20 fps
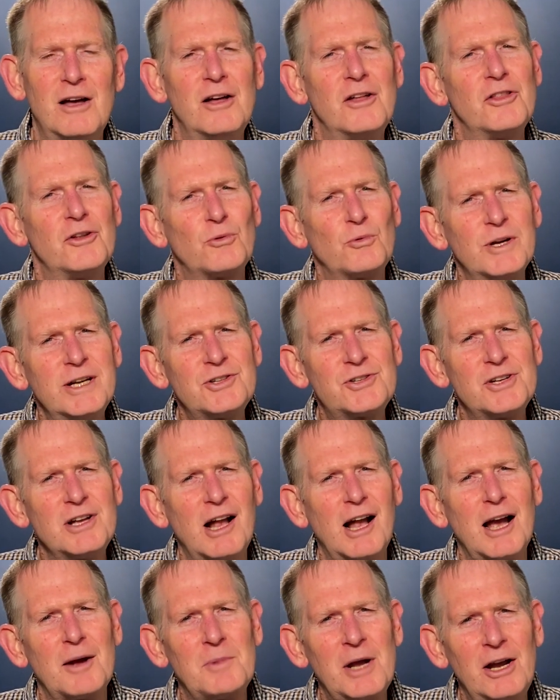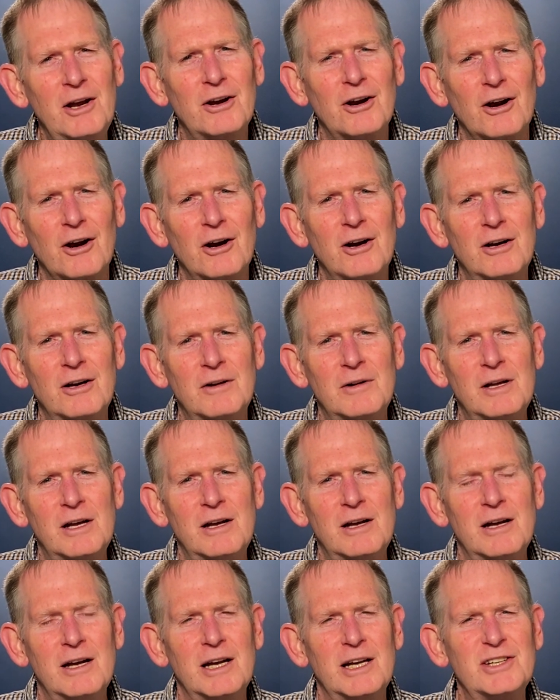The reason I'm here
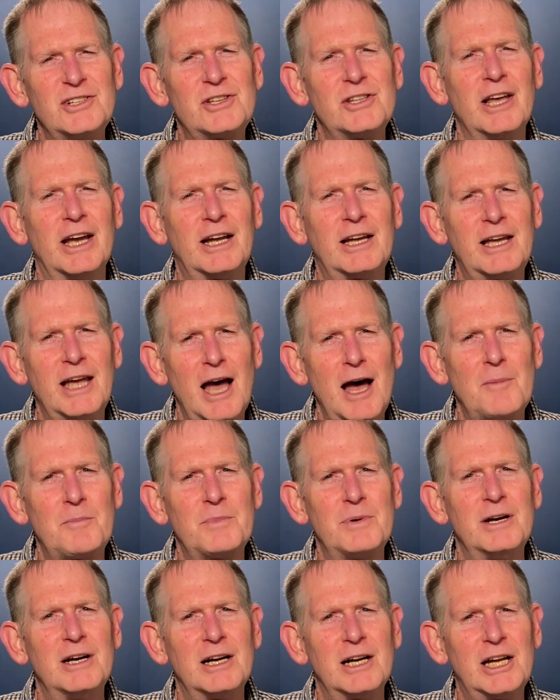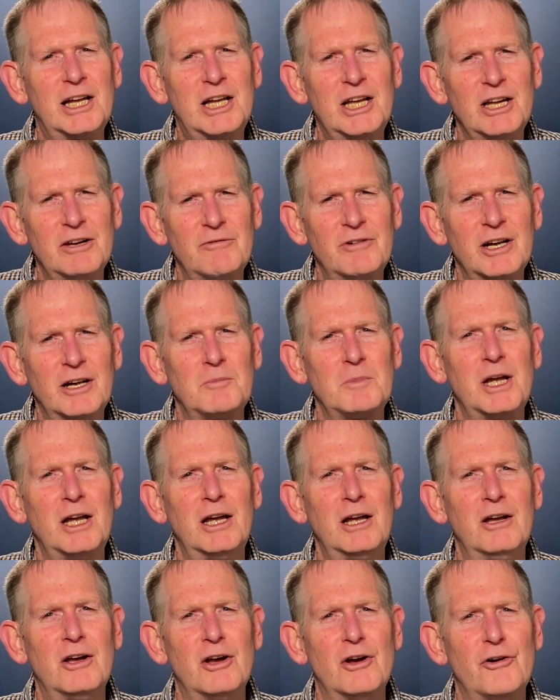is they kept giving
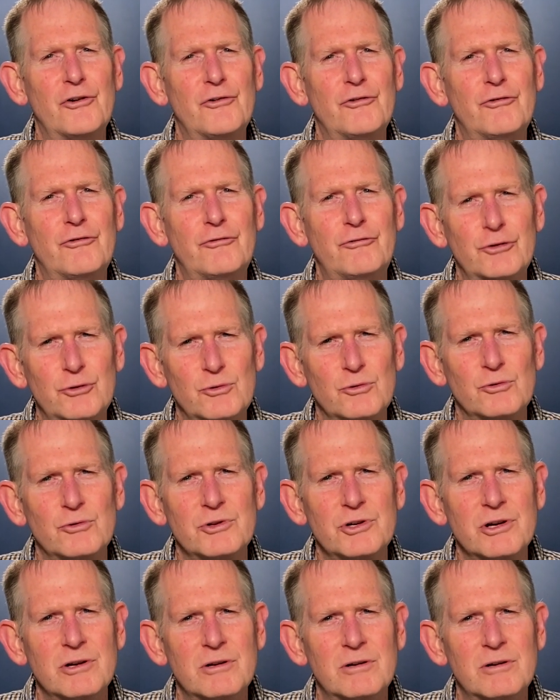me food.